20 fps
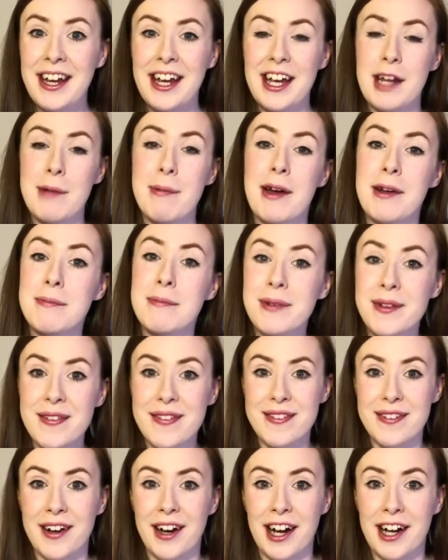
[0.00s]
in about a
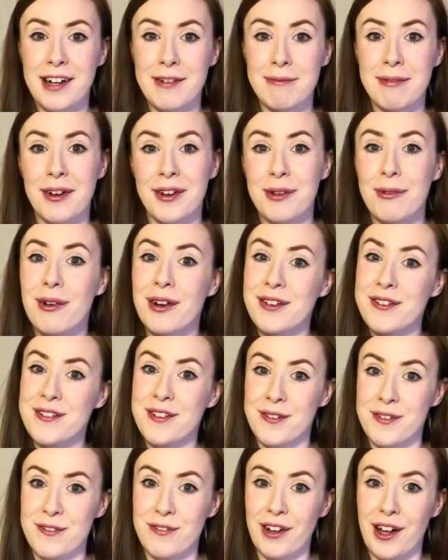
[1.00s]
month's time on the
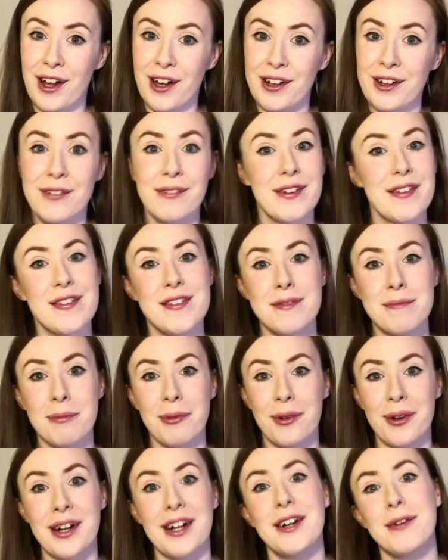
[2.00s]
Waterstones vlog with some
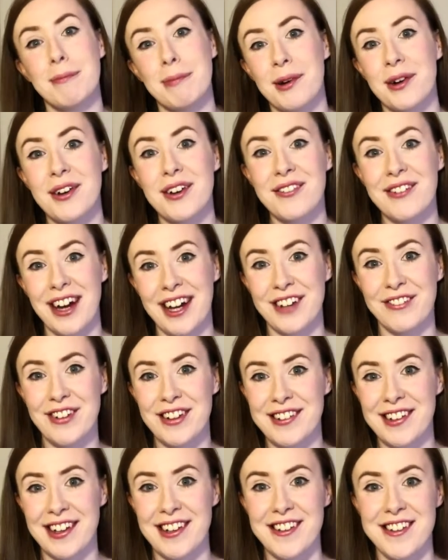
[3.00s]
more book
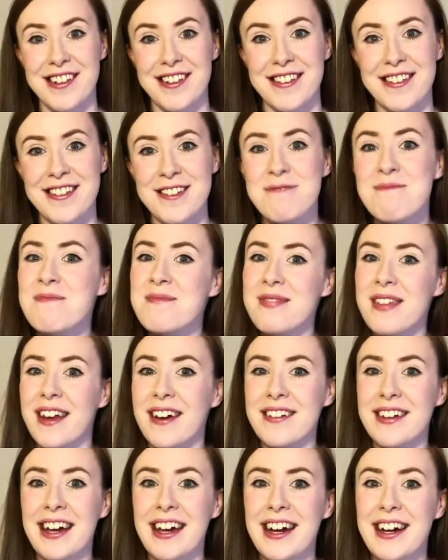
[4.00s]
recommendations.
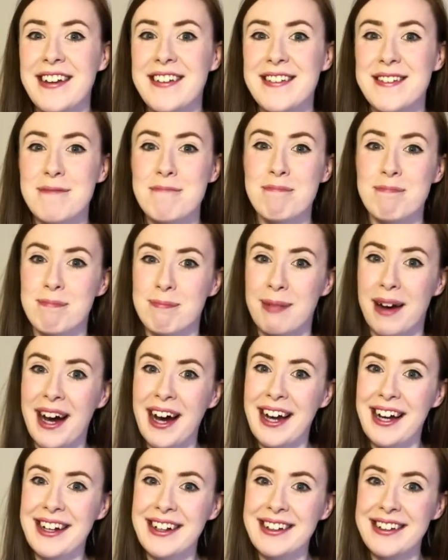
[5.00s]
Okay guys,
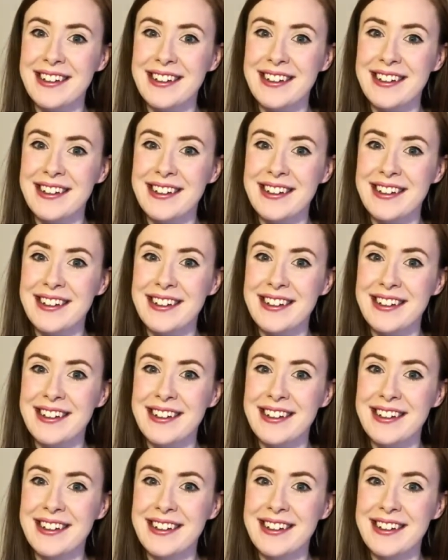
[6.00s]
bye.